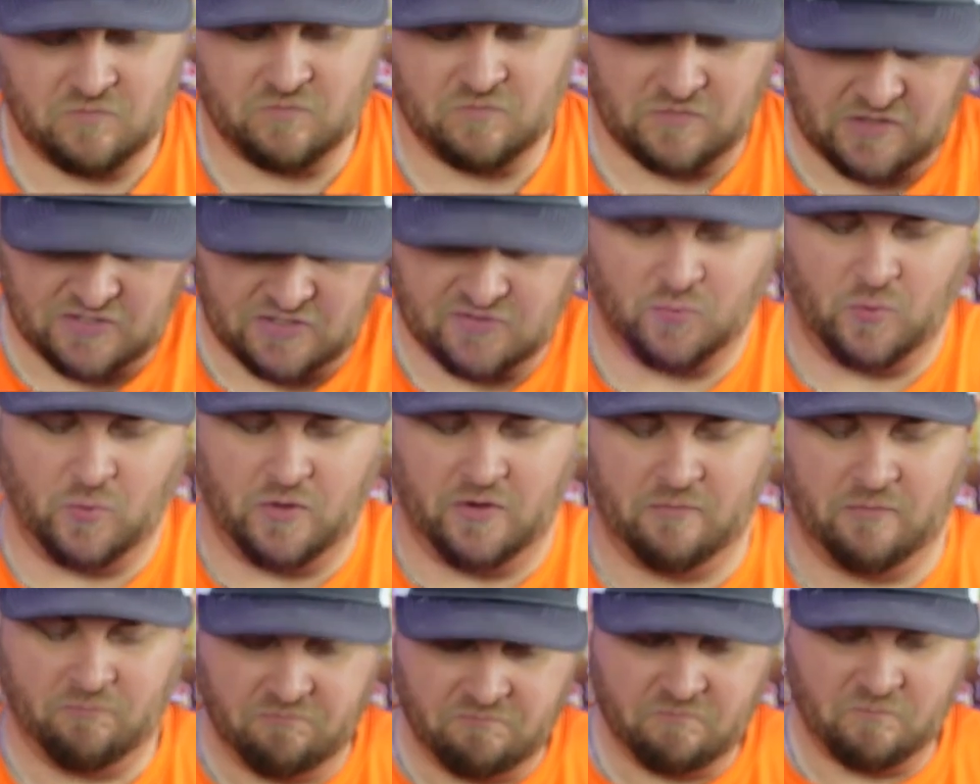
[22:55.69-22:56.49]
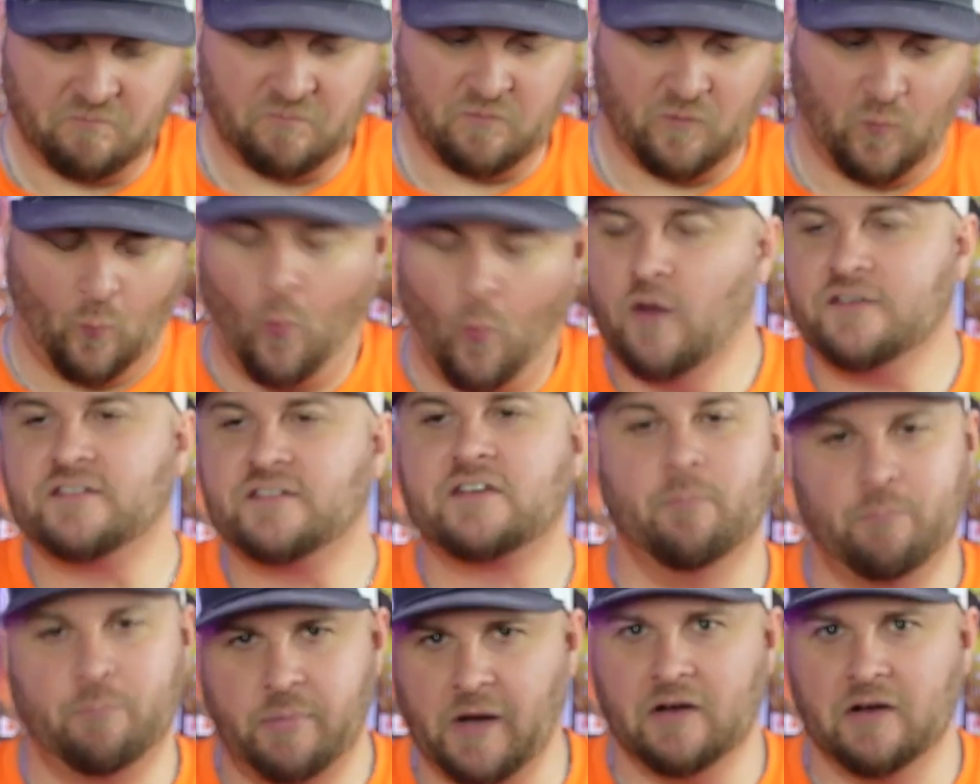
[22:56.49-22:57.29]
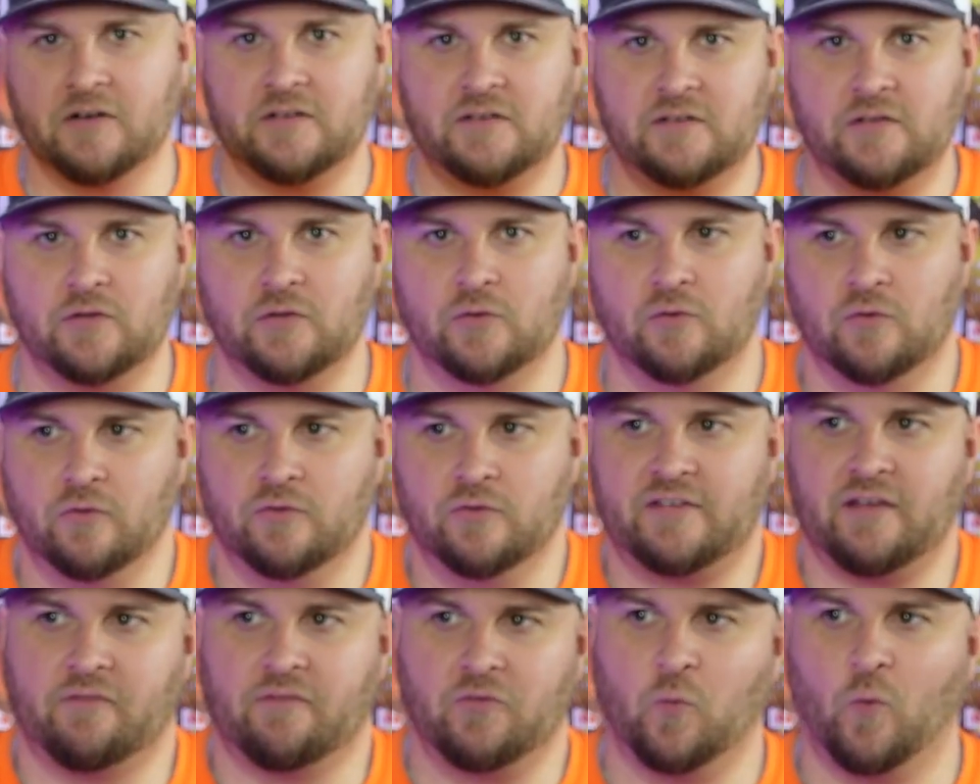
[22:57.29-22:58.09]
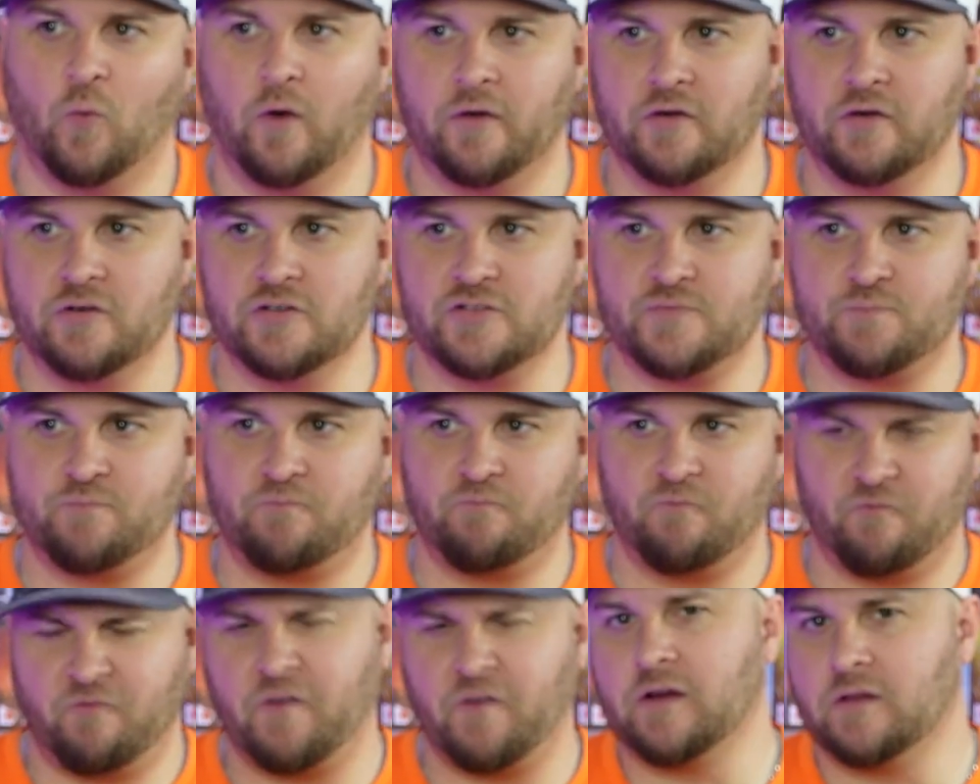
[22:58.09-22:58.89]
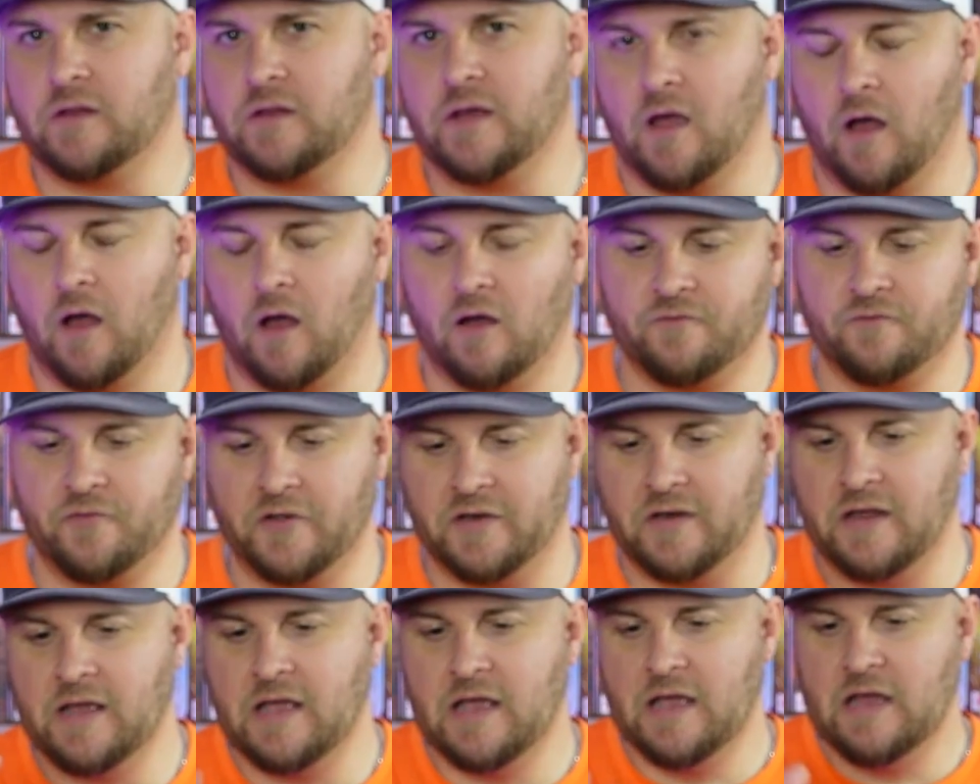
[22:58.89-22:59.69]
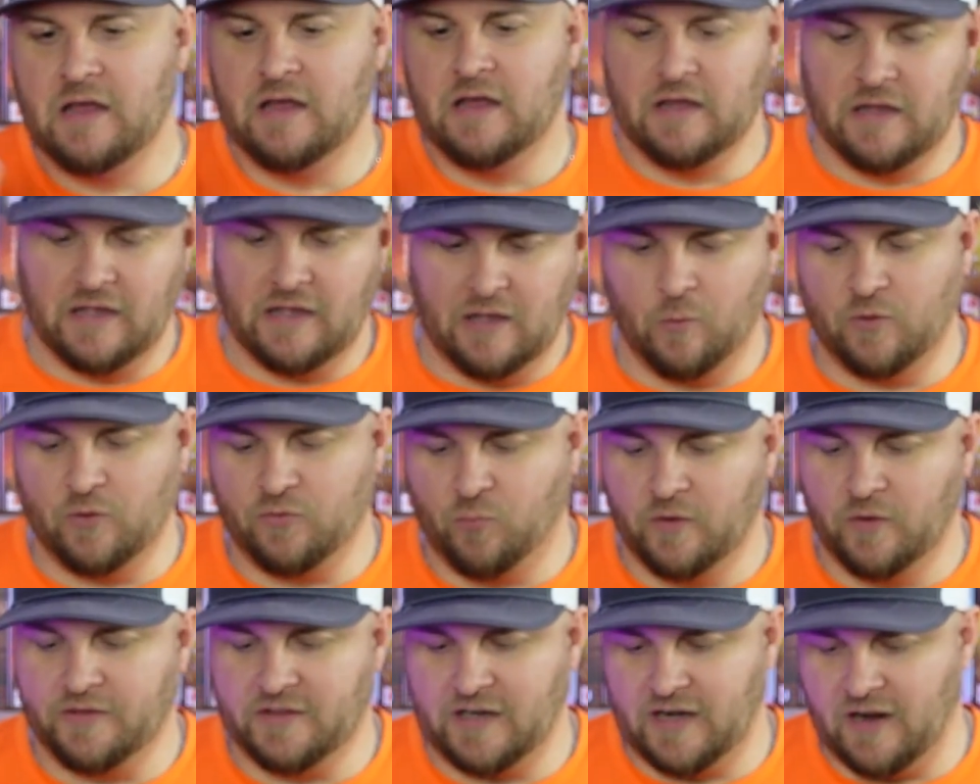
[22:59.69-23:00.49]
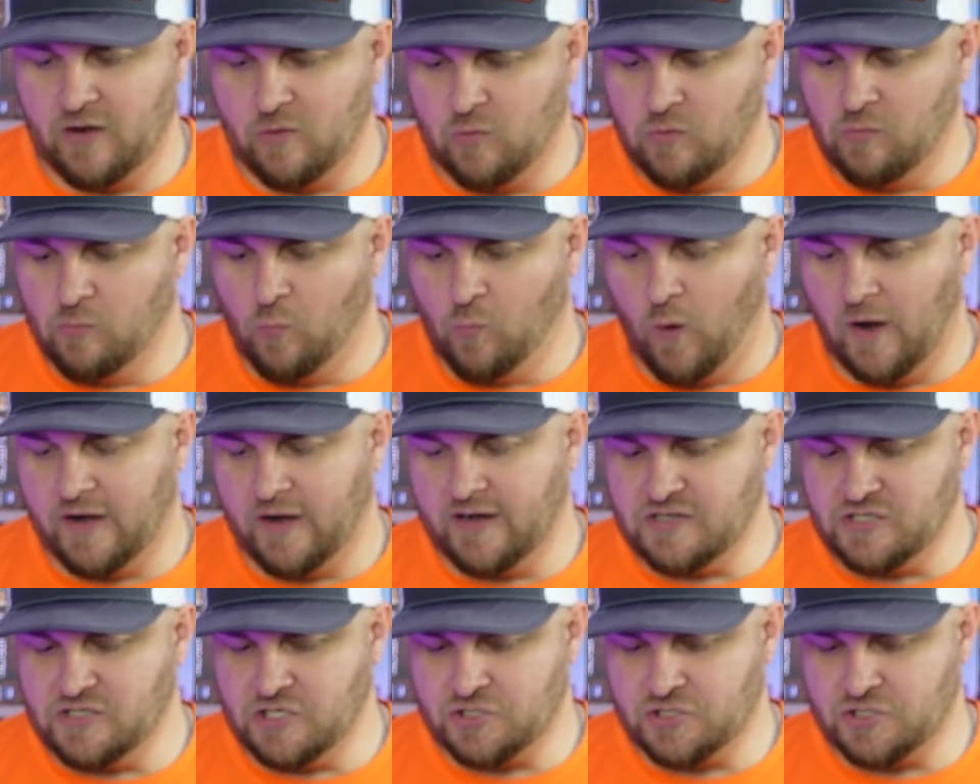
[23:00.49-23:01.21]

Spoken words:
this one was compared to Seven Wonders fairly often, it was one that I wanted to